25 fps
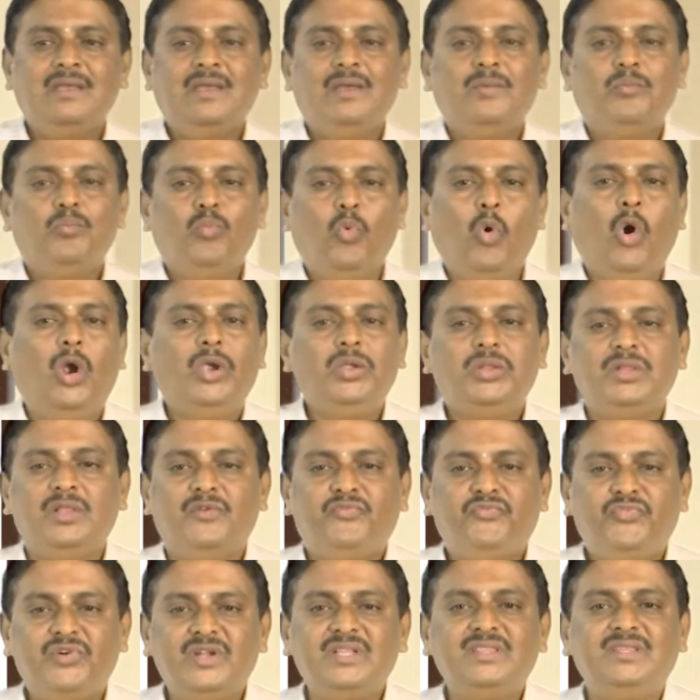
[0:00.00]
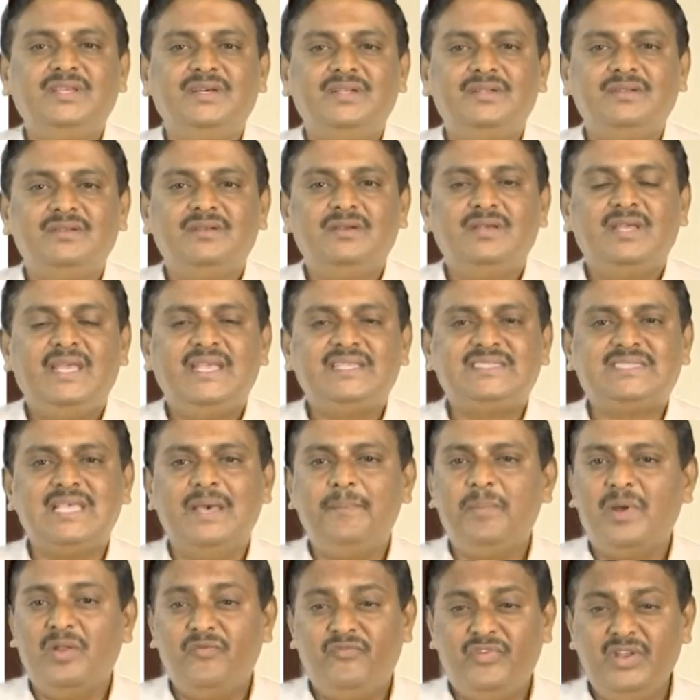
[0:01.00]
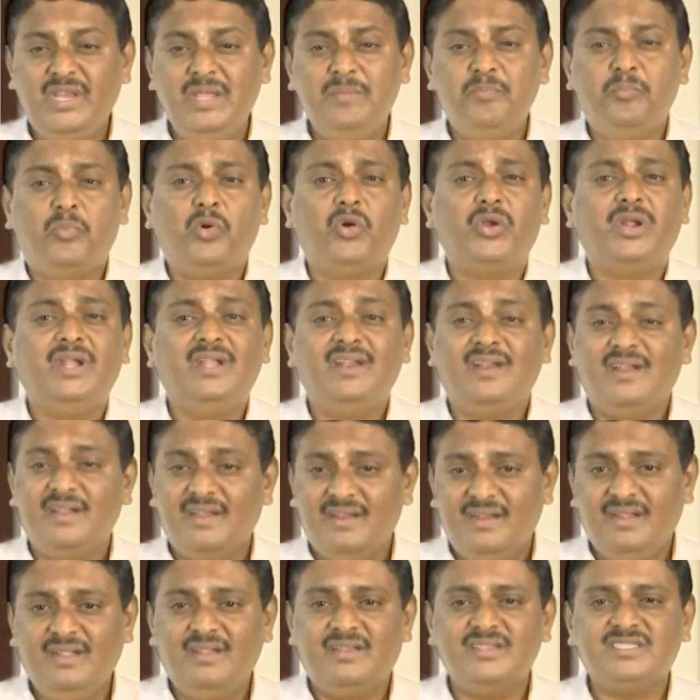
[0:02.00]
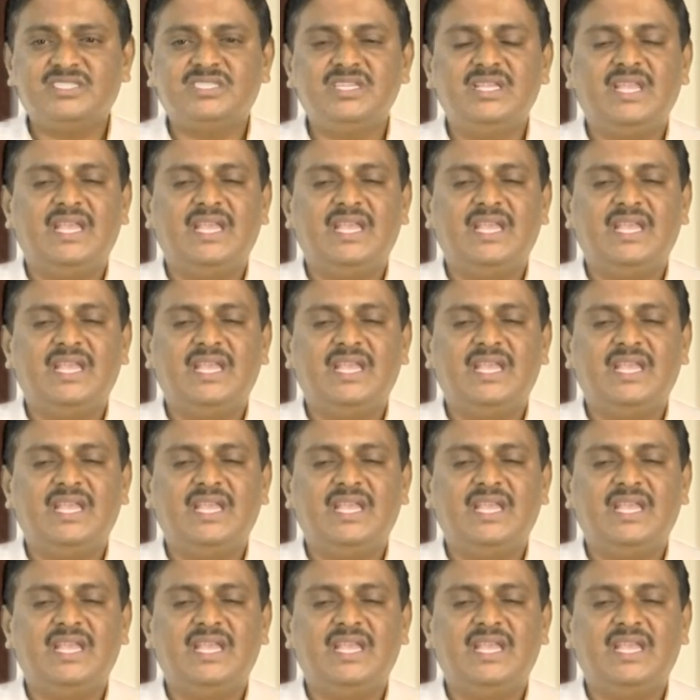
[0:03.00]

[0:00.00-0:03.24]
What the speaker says: move on to the further example, very important and interesting